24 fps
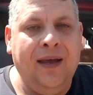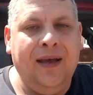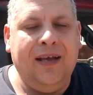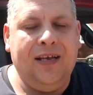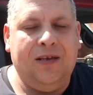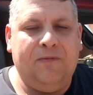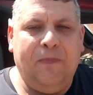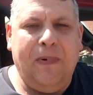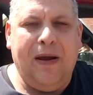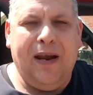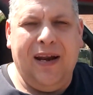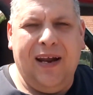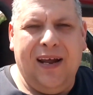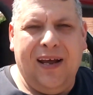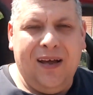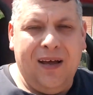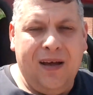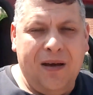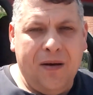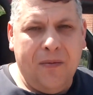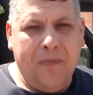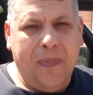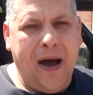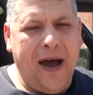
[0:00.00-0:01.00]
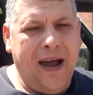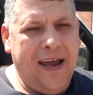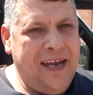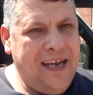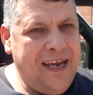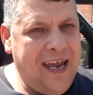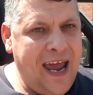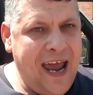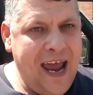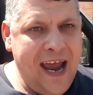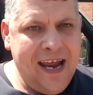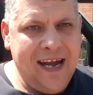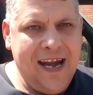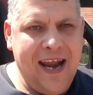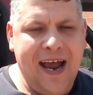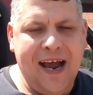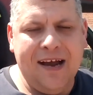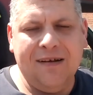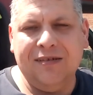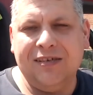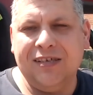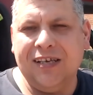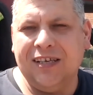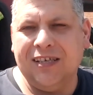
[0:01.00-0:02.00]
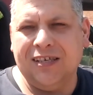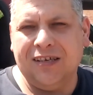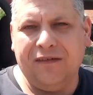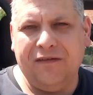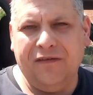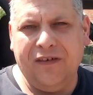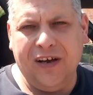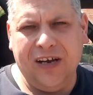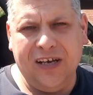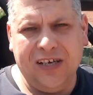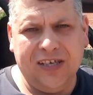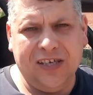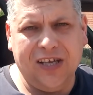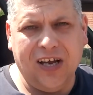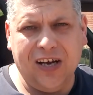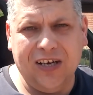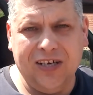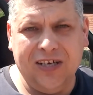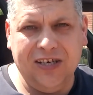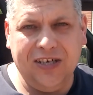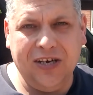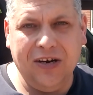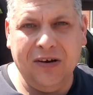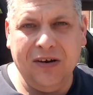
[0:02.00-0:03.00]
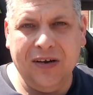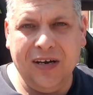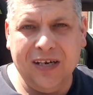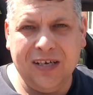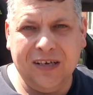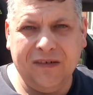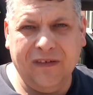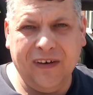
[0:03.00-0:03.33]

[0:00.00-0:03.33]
it's been about a year now since I first started doing this.